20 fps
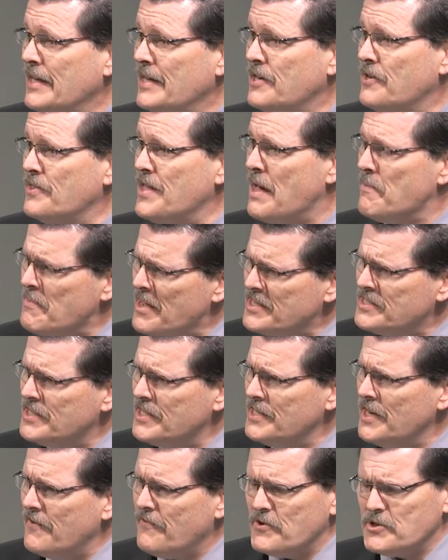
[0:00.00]
You know, that makes
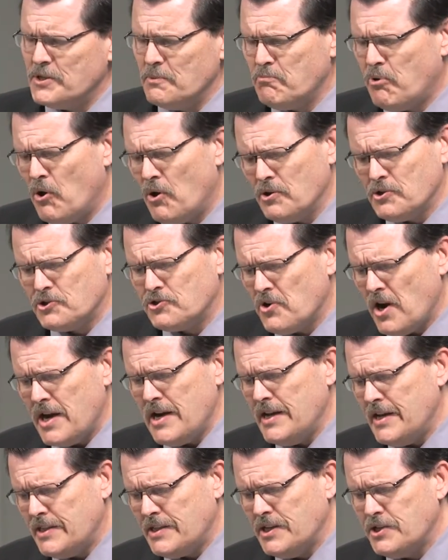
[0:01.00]
the difference. And Paul's trying
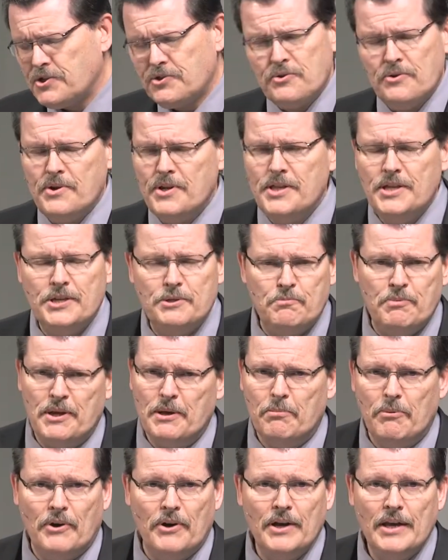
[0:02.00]
to get this through to these
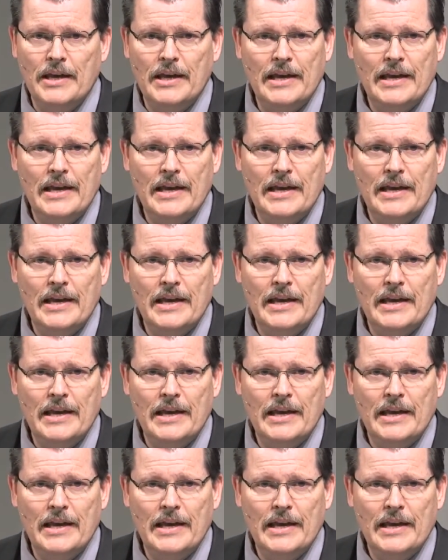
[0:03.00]
people.